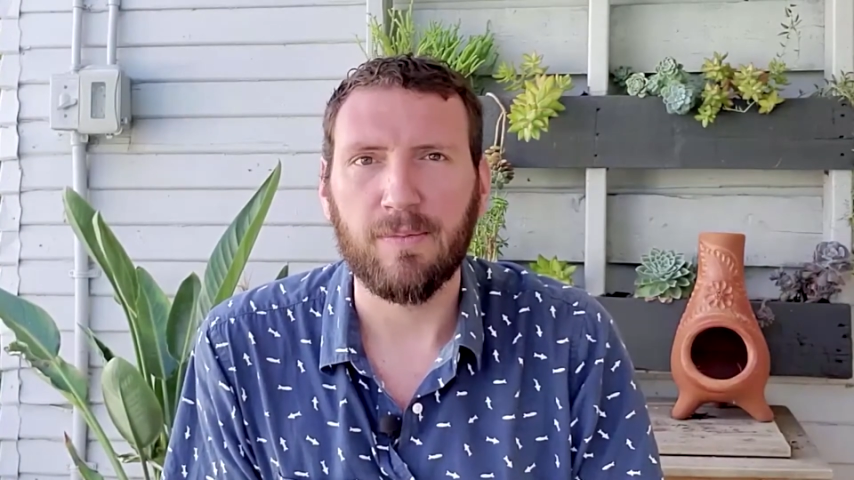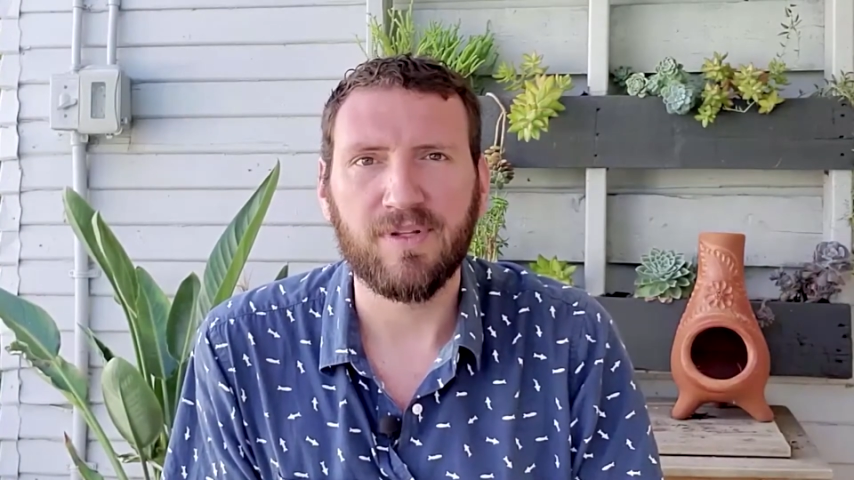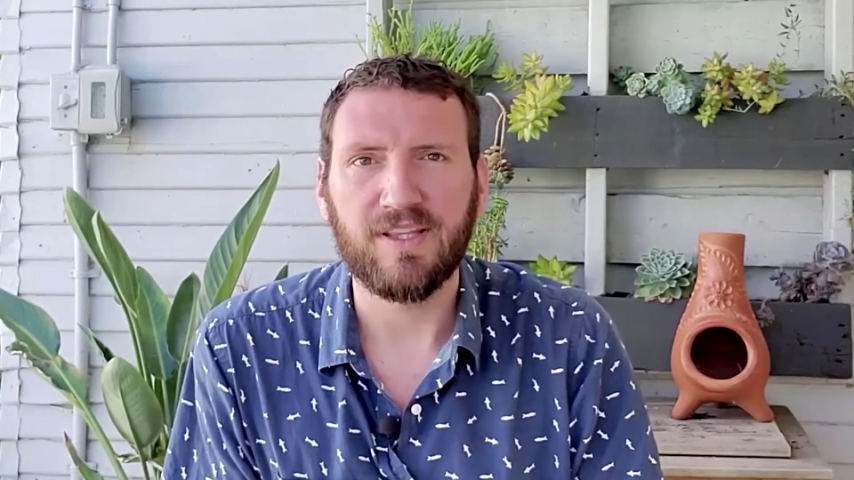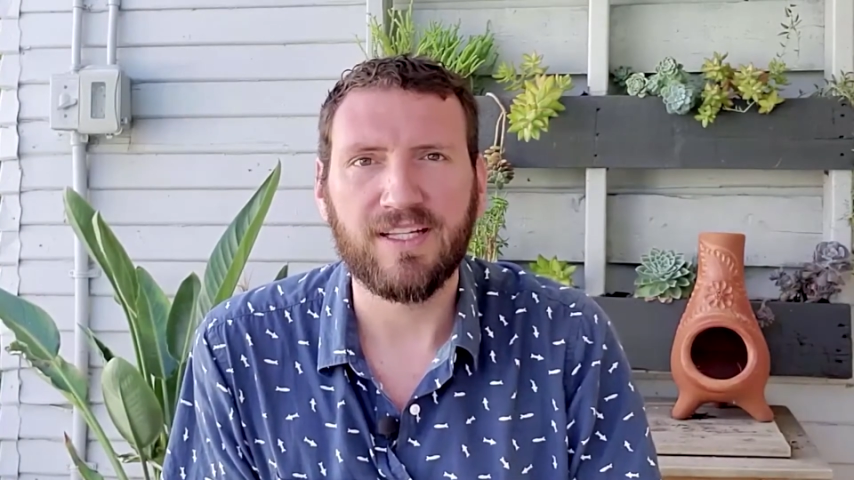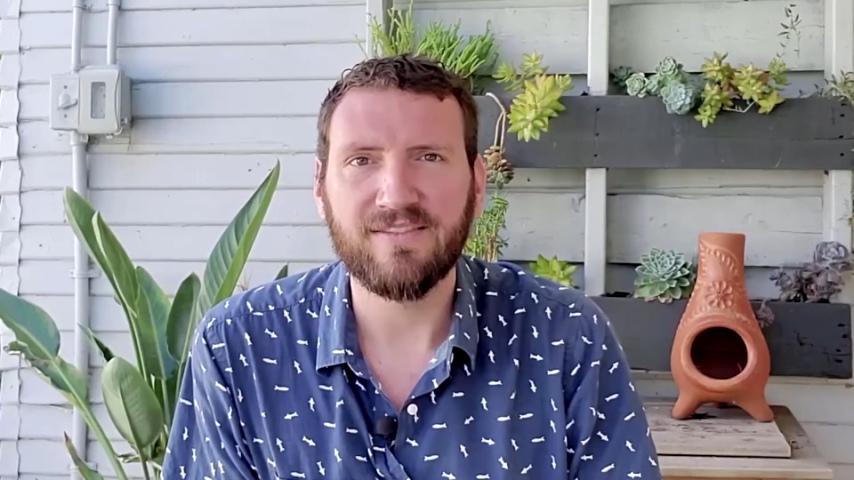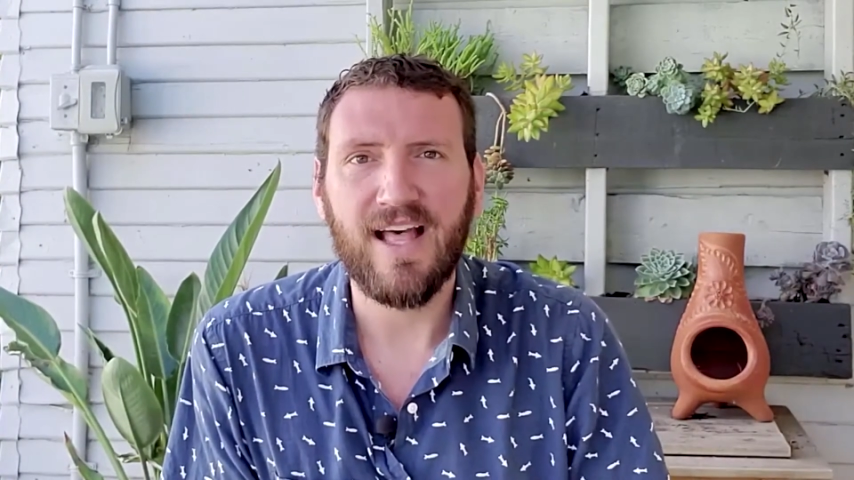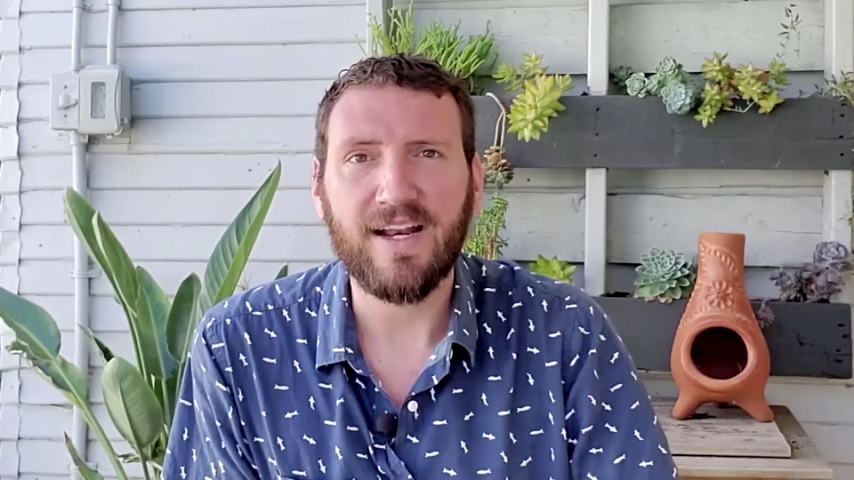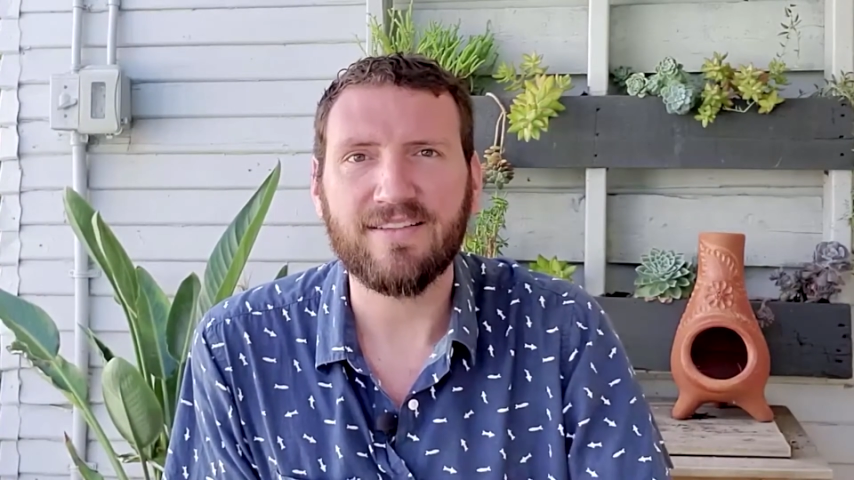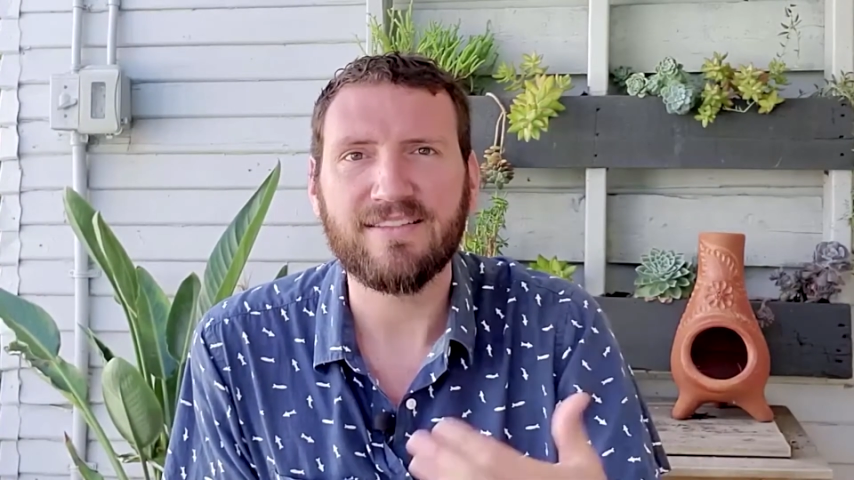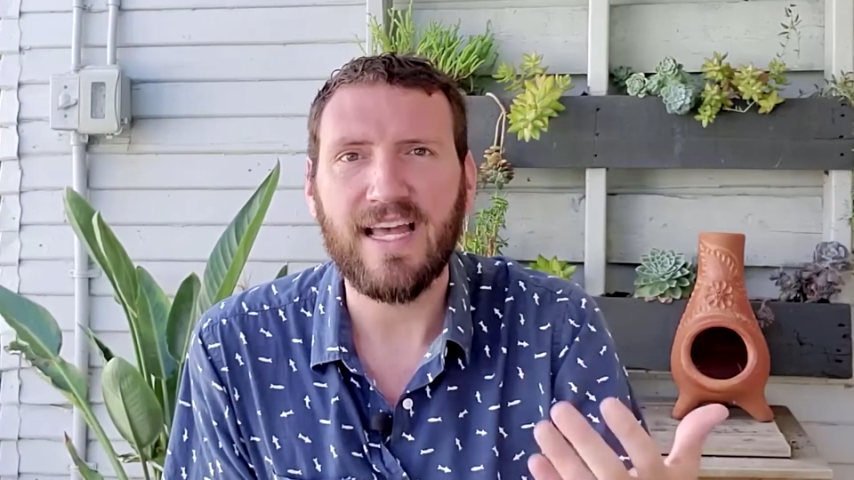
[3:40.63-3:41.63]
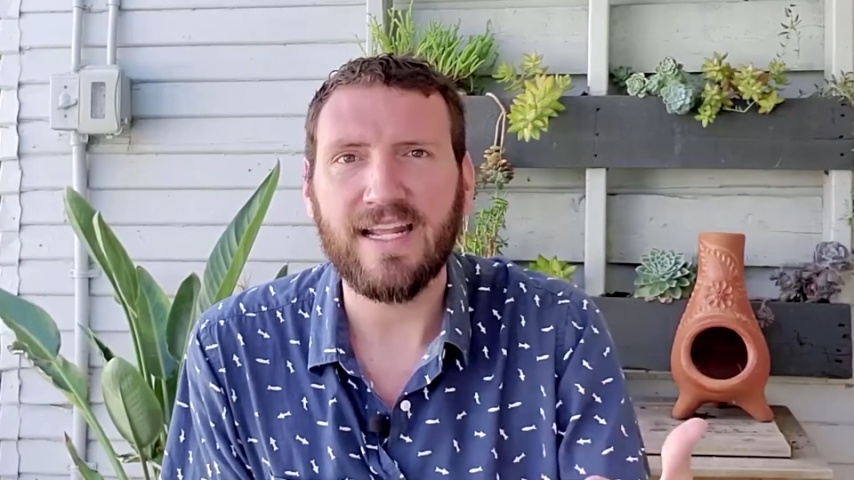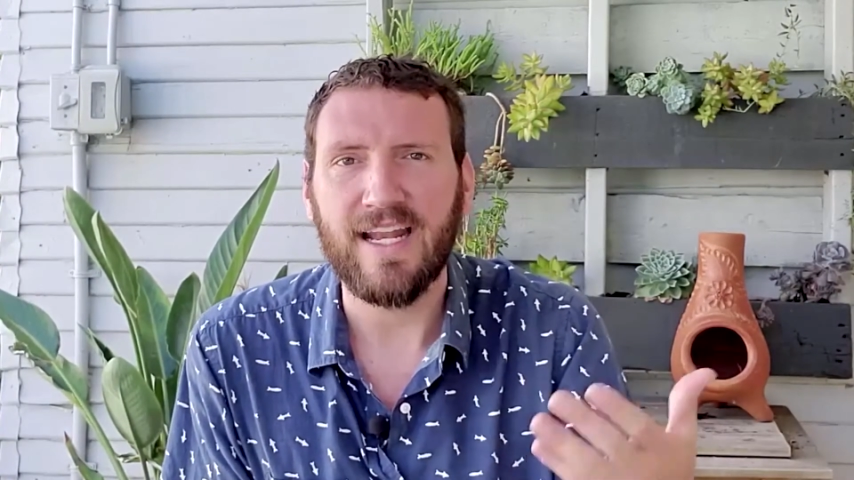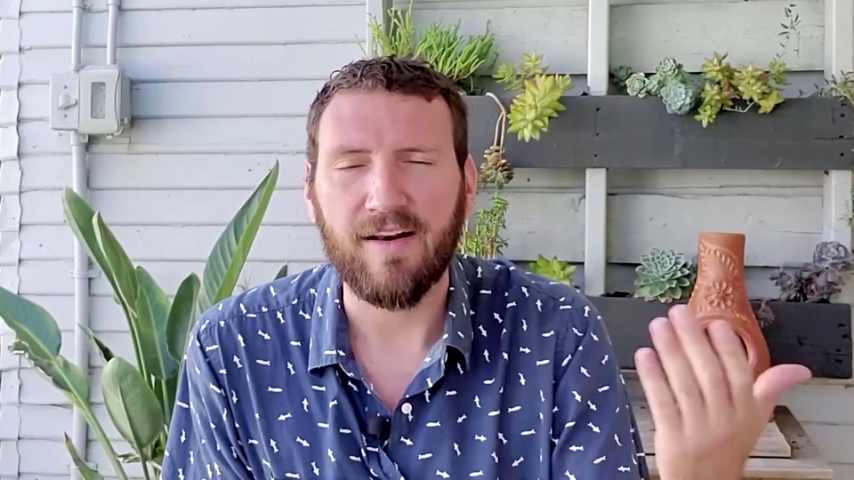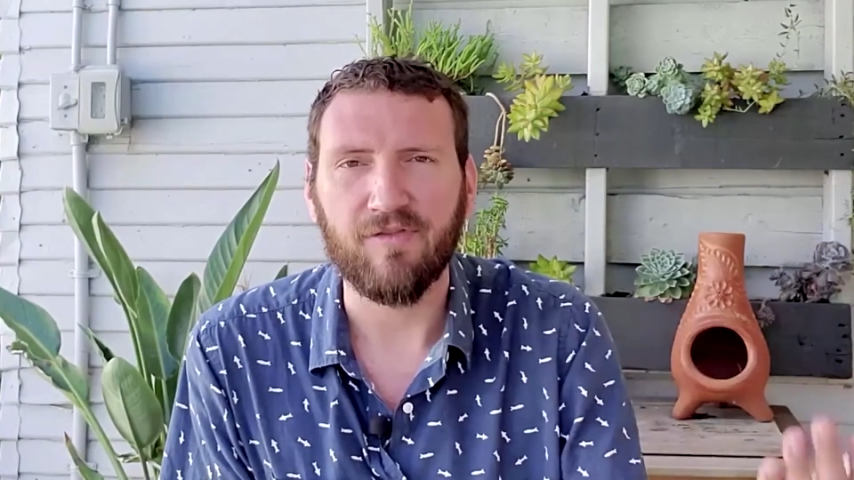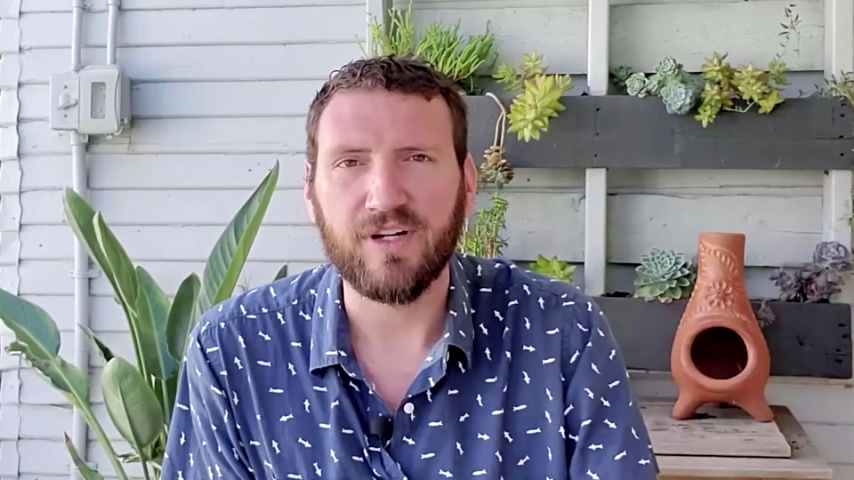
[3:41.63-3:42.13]
but it's not a set it
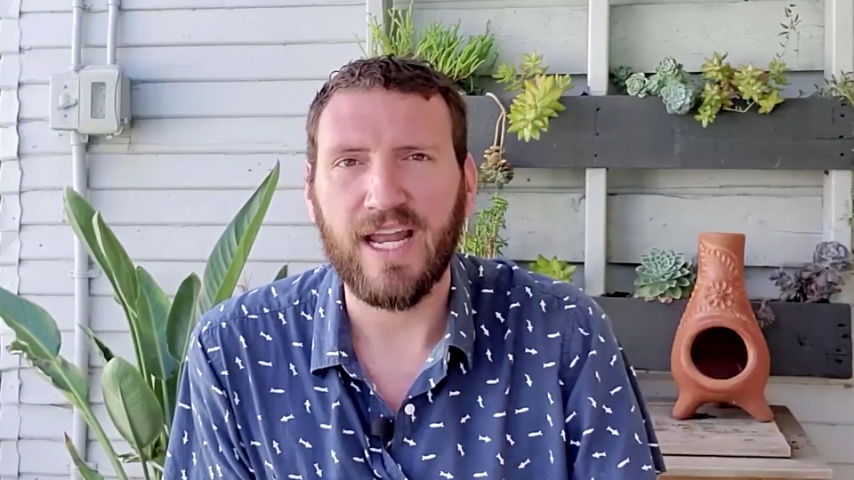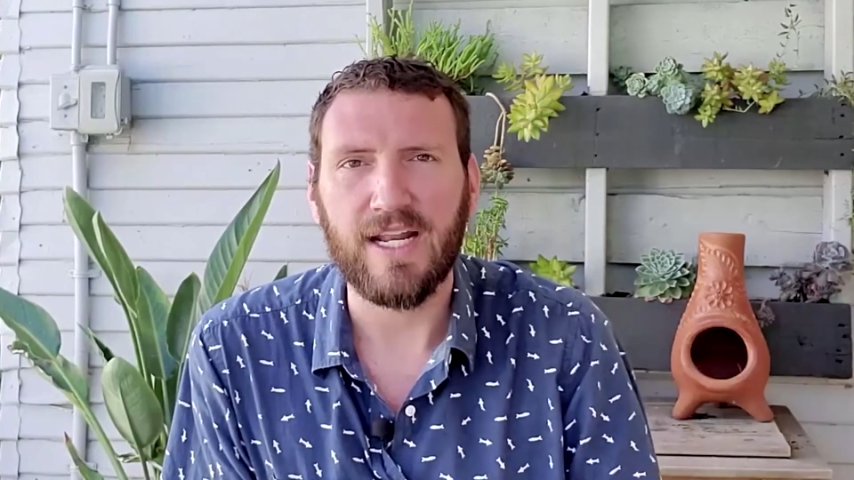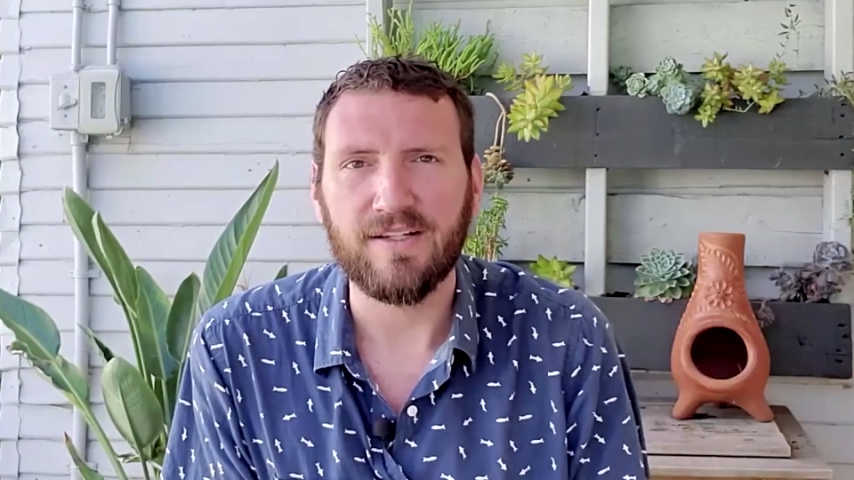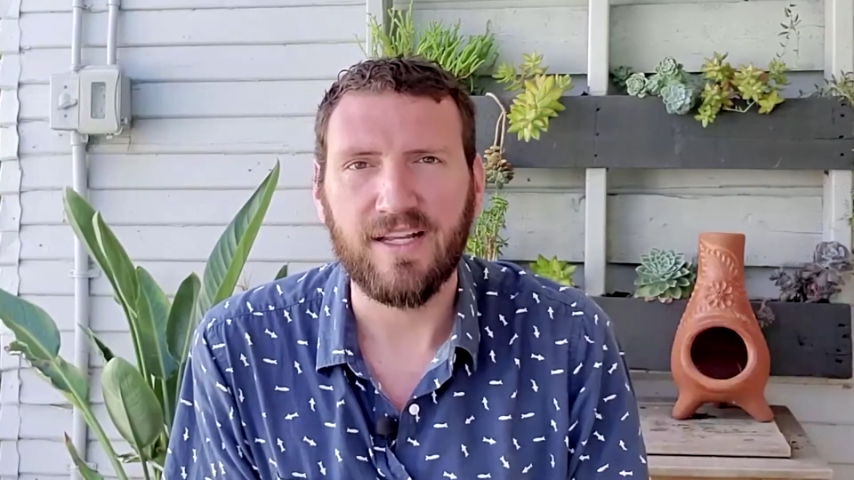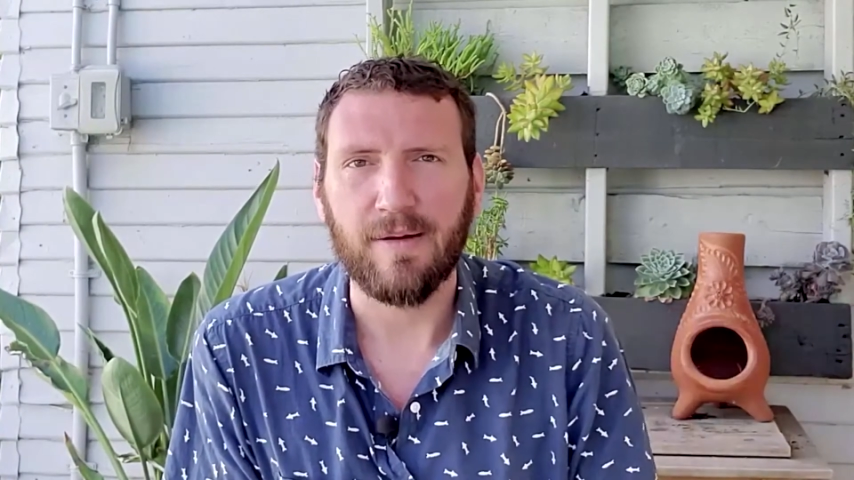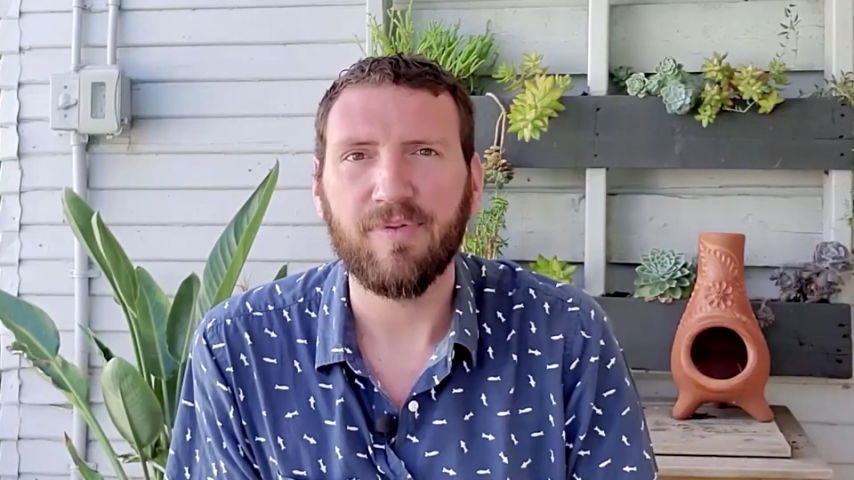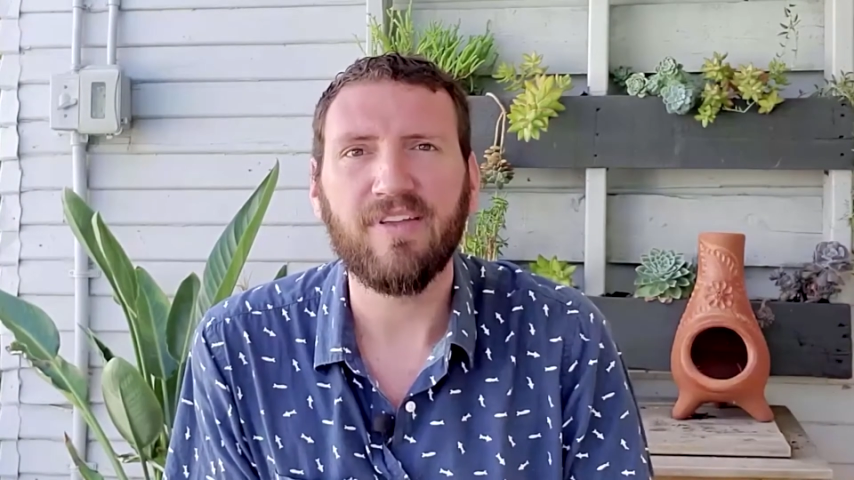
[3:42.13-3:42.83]
and forget it type